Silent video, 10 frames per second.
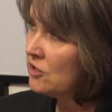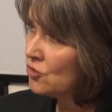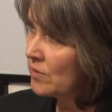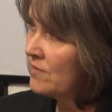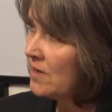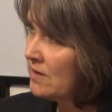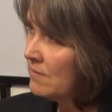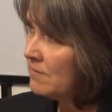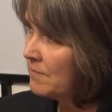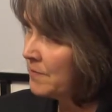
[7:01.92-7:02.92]
driven
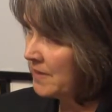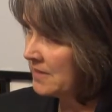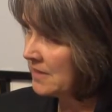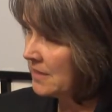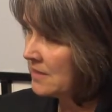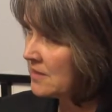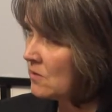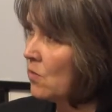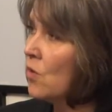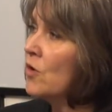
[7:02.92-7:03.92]
business
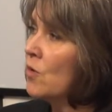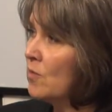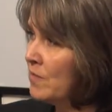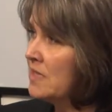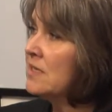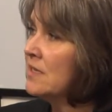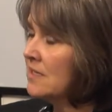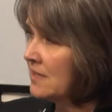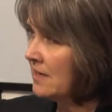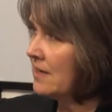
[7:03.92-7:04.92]
or you're a business
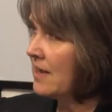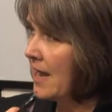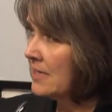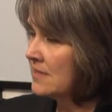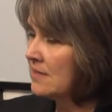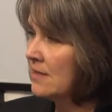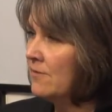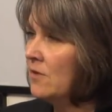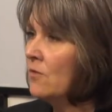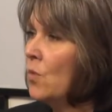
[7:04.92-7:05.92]
that has this
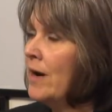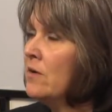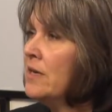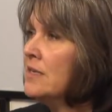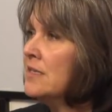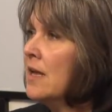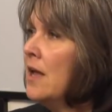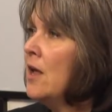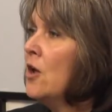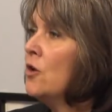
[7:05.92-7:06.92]
level of awareness,
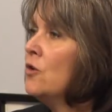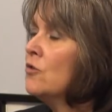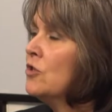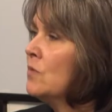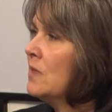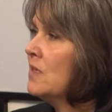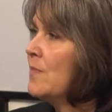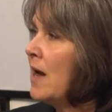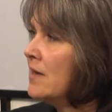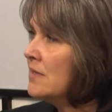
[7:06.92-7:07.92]
you're doing these
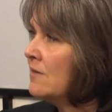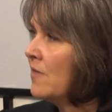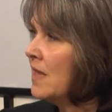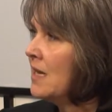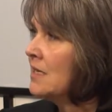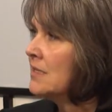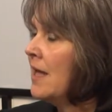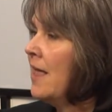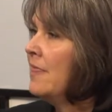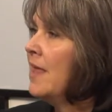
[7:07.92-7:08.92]
positive things
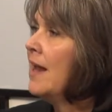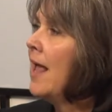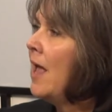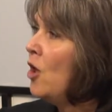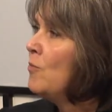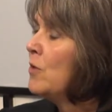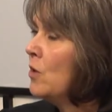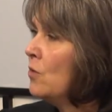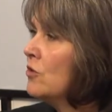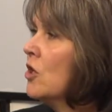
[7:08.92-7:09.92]
that help
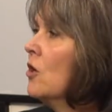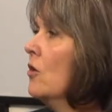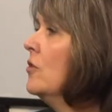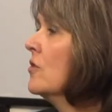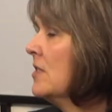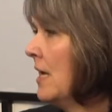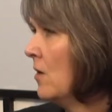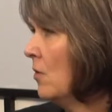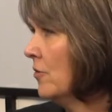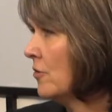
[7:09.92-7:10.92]
you to earn your
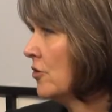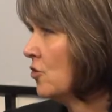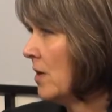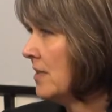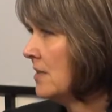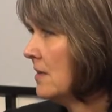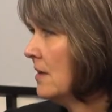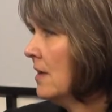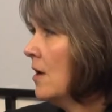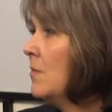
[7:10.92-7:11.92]
stakeholders' trust.
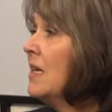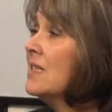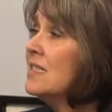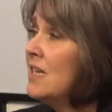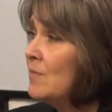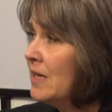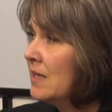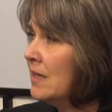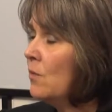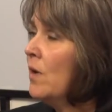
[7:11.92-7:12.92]
Because
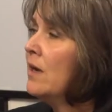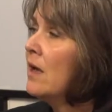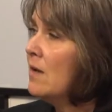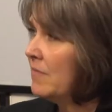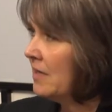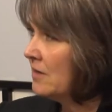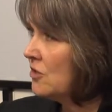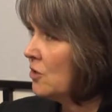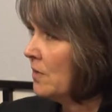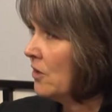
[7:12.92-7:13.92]
typically, when a company is
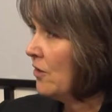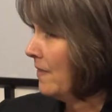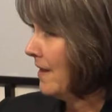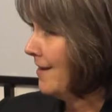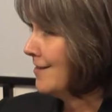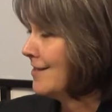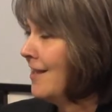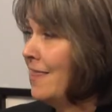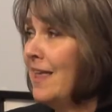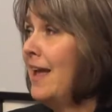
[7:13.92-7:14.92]
doing good things,
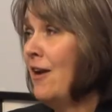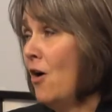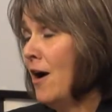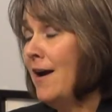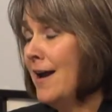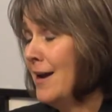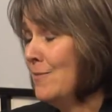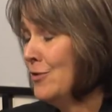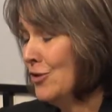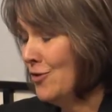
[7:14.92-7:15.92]
they are, and
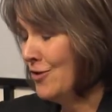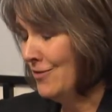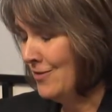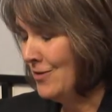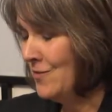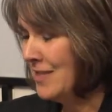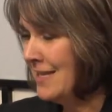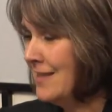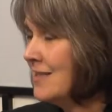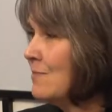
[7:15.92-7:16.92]
I'm sure you've
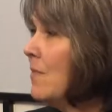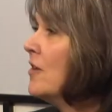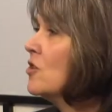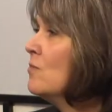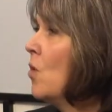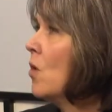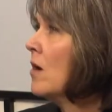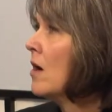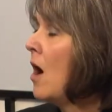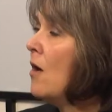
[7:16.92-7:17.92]
seen this, much
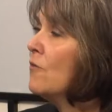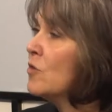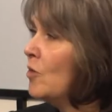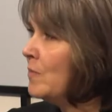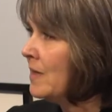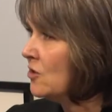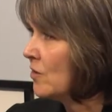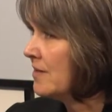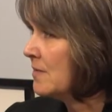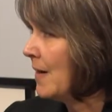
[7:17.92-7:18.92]
more comfortable being
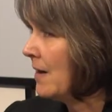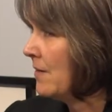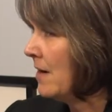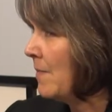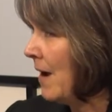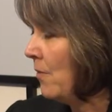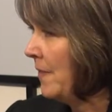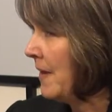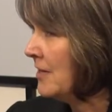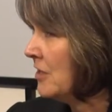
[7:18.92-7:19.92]
transparent about what
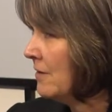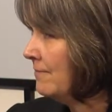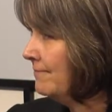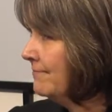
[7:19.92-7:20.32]
they do. Right.